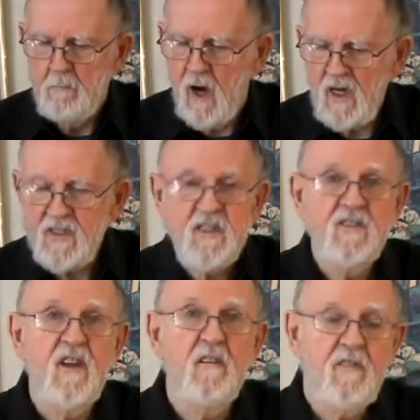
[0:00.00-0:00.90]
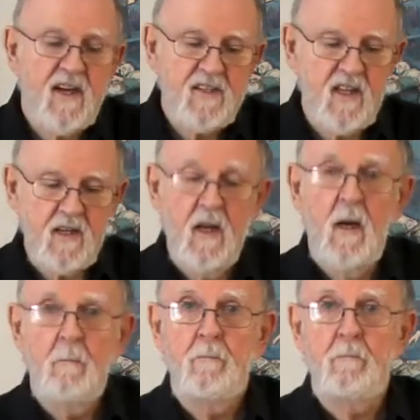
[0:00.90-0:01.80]
Boxed is an effect that
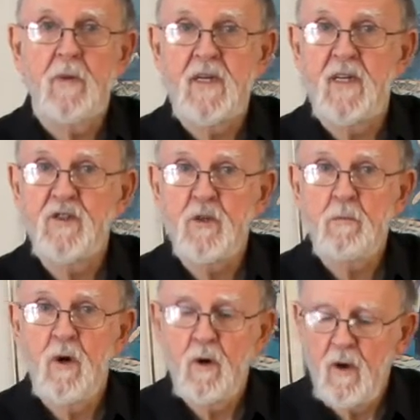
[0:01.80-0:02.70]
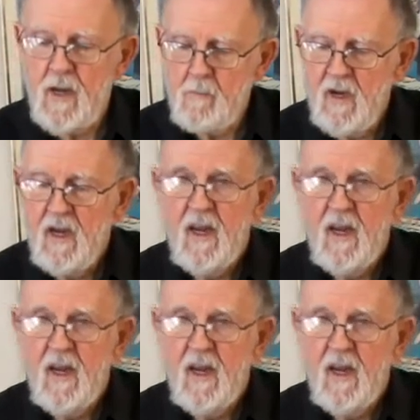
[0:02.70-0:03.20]
begins your program